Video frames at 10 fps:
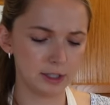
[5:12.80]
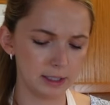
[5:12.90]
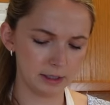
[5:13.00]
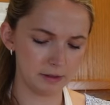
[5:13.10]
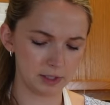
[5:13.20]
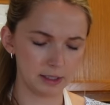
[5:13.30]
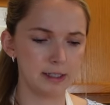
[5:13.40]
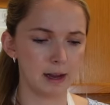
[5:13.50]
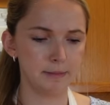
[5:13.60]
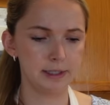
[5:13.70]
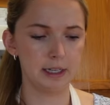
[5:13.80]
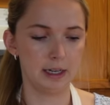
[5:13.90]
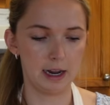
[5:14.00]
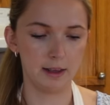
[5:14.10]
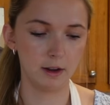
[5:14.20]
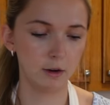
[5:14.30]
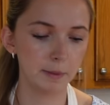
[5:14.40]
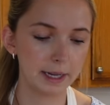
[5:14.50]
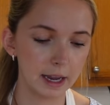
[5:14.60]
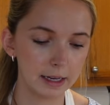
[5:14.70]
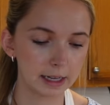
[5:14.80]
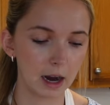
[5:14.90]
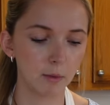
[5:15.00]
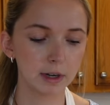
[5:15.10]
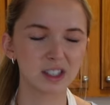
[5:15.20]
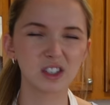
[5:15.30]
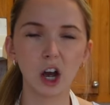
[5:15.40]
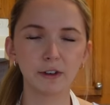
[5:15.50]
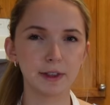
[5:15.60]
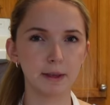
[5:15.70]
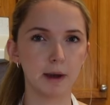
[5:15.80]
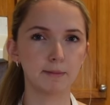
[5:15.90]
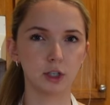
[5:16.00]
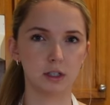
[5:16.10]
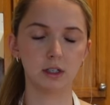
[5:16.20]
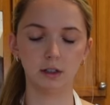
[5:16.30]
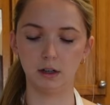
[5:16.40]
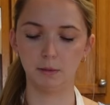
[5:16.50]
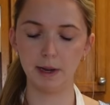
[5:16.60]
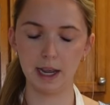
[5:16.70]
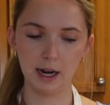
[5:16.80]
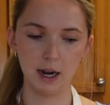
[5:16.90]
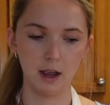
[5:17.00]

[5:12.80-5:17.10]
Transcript: these leaves and stems today though, because I wanna soften them up just a little bit.